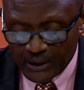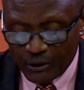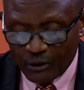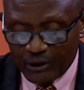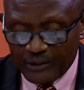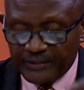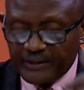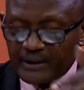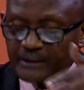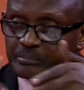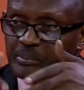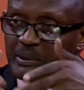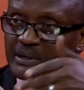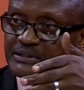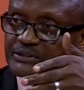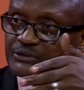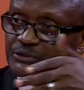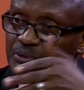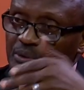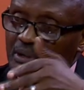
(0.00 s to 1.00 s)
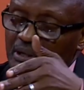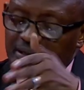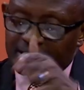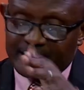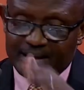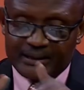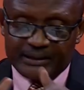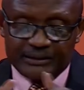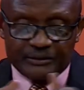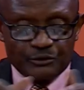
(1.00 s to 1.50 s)
on that particular
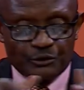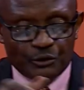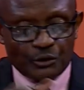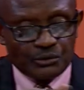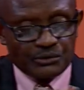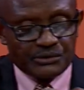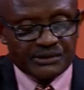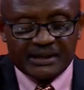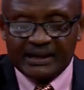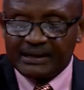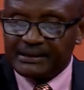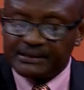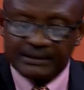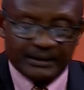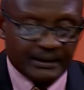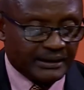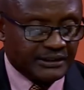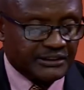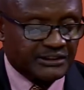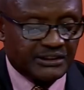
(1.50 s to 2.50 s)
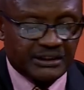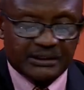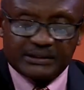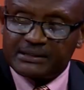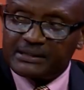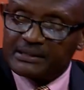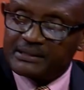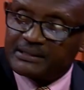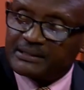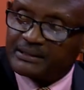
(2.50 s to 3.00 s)
day, those that
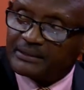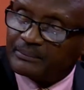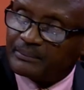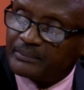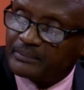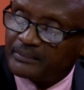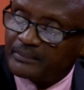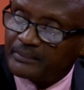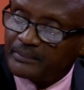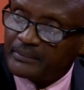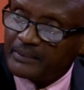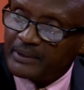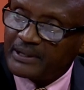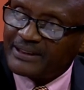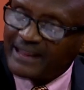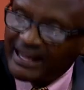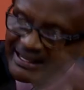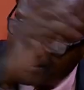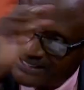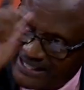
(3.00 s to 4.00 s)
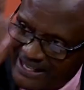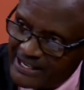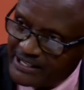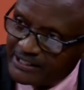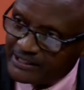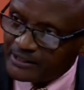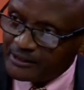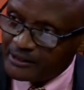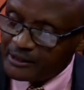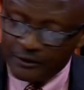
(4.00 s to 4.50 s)
rejected him, that
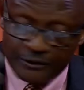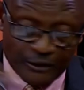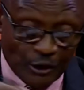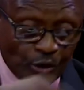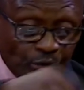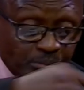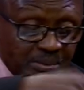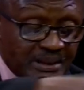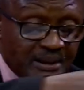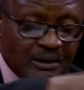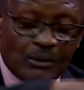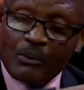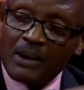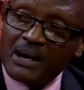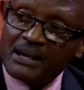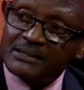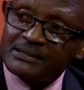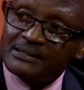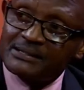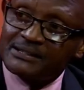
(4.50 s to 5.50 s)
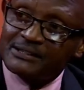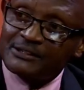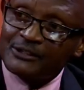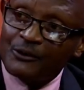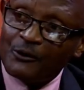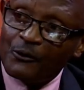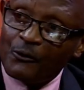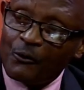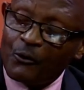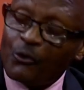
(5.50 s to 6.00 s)
day, they will be the ones
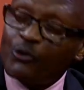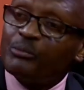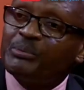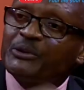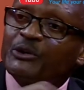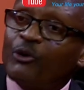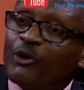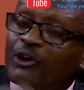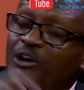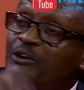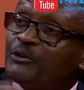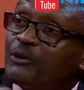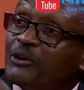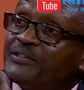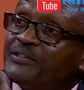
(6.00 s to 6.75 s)
who will be calling